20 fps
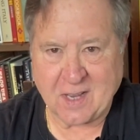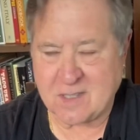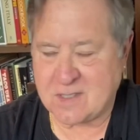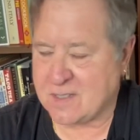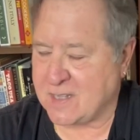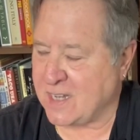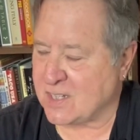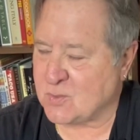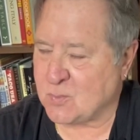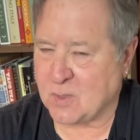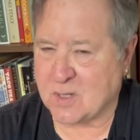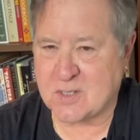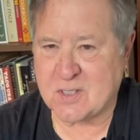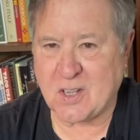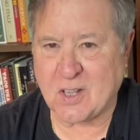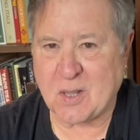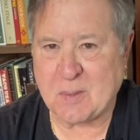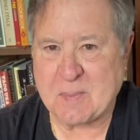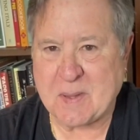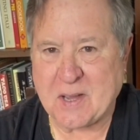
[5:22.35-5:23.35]
That's what it's
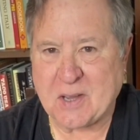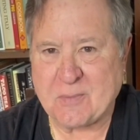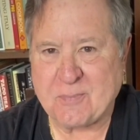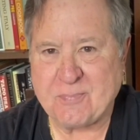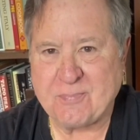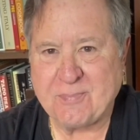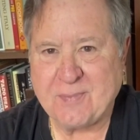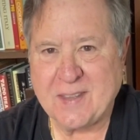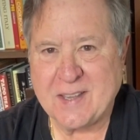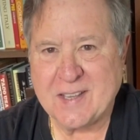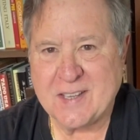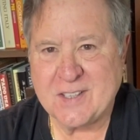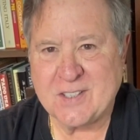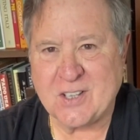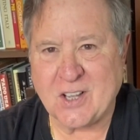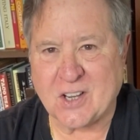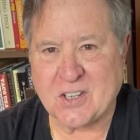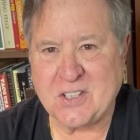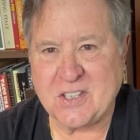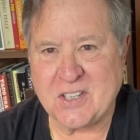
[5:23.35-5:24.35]
all about.
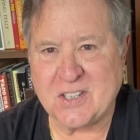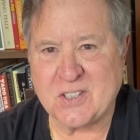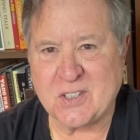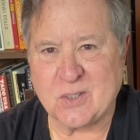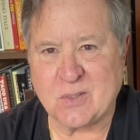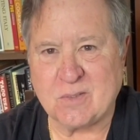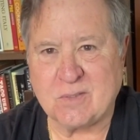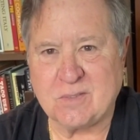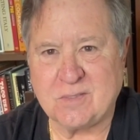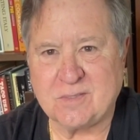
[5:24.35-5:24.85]
Talk to you soon.